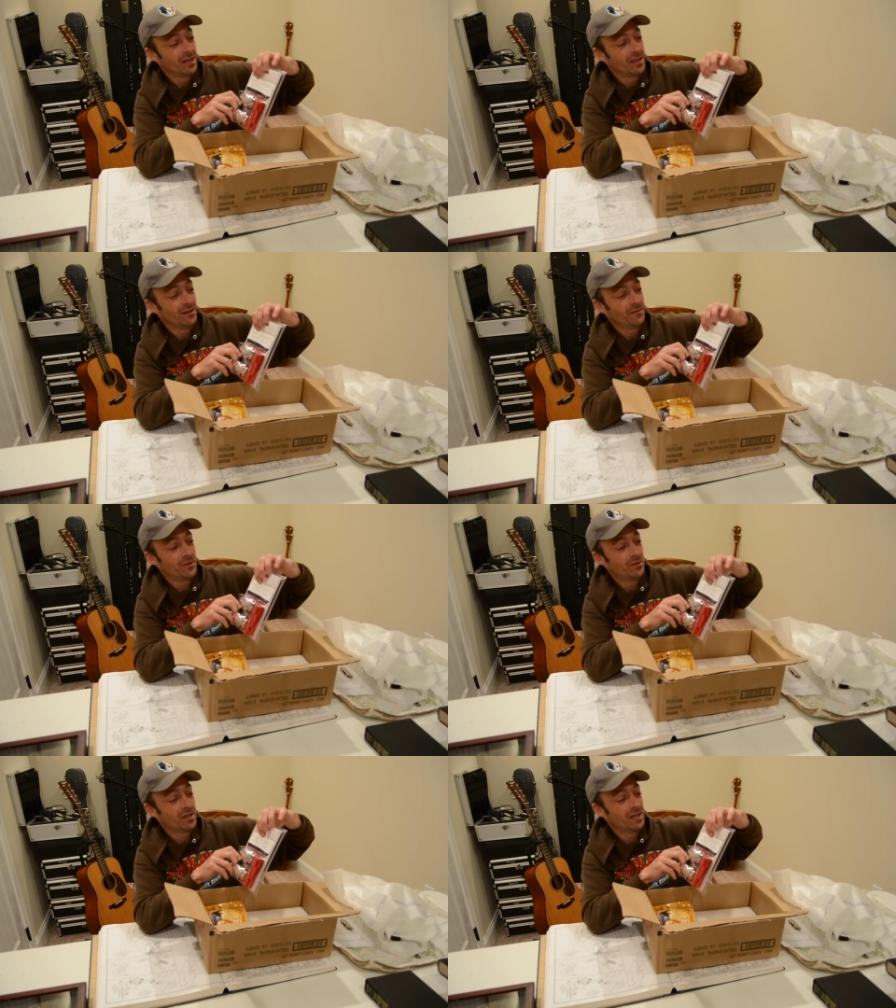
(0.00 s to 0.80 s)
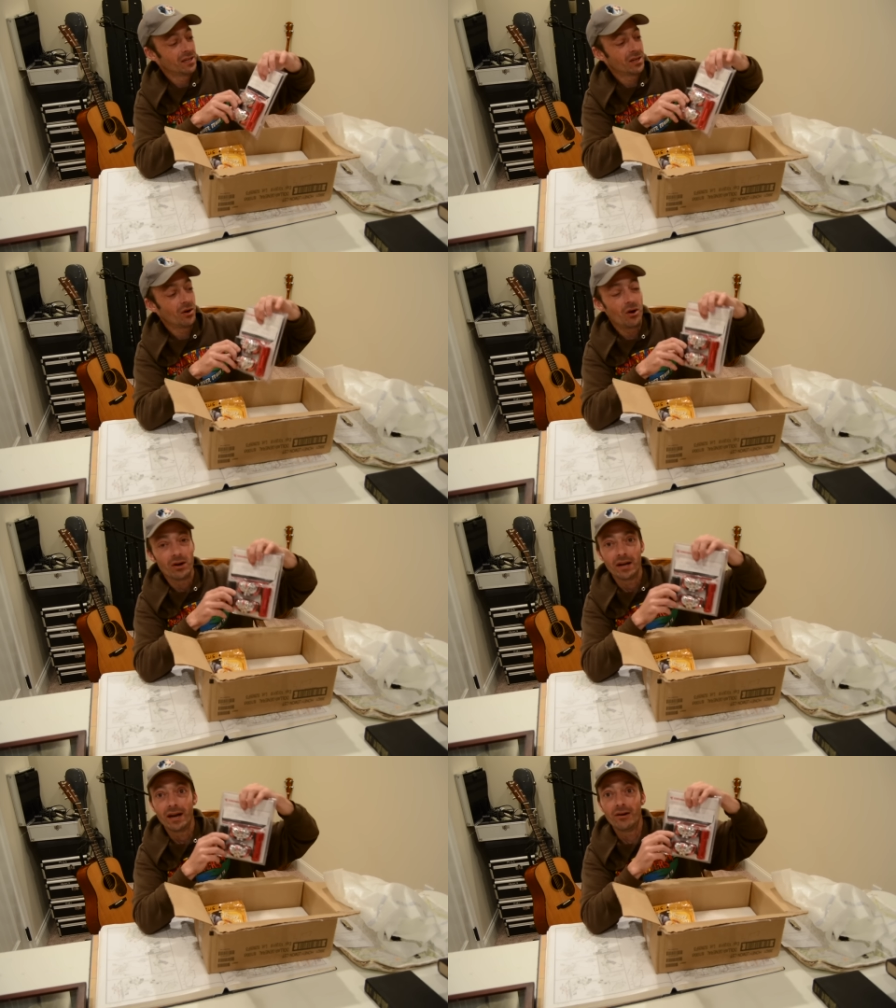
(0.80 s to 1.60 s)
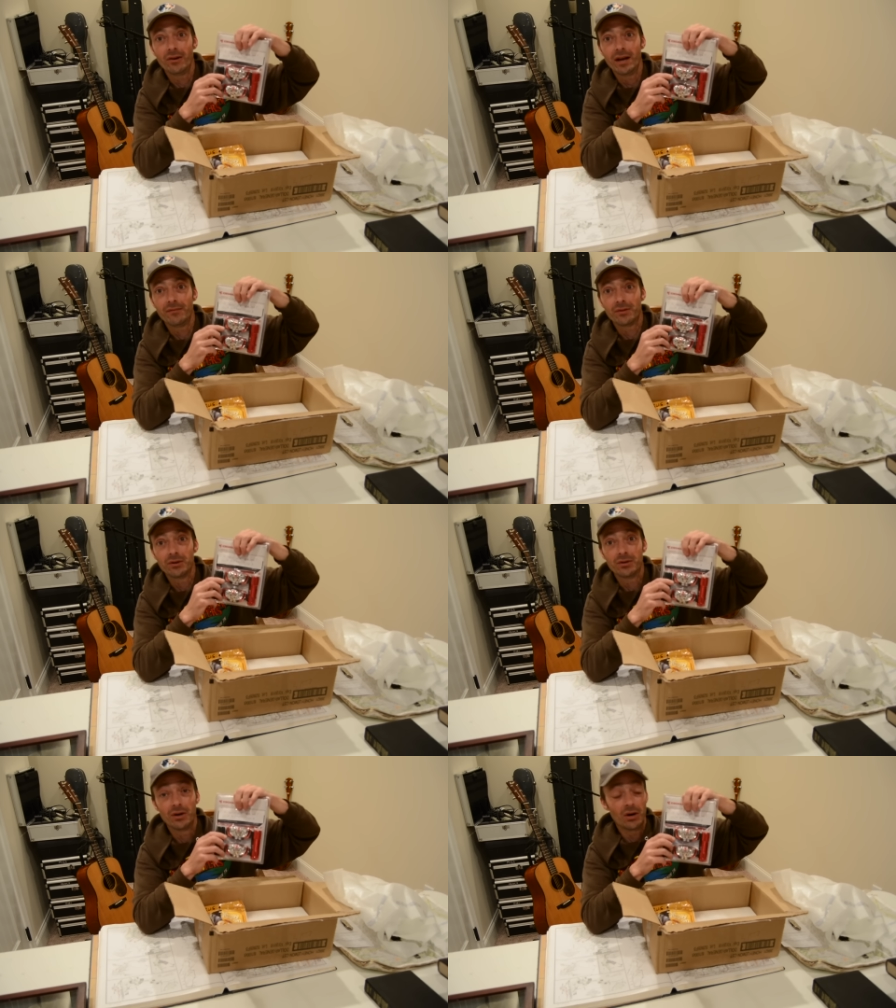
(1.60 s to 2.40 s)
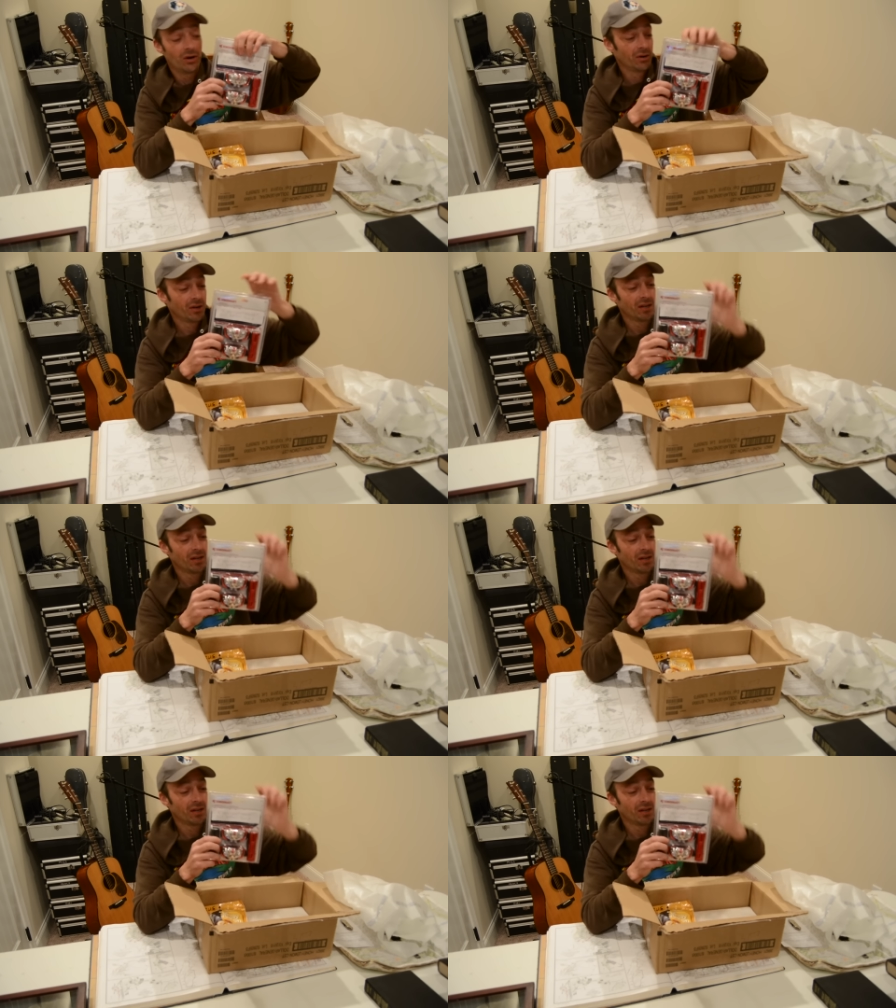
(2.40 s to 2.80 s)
if you get caught out after dark,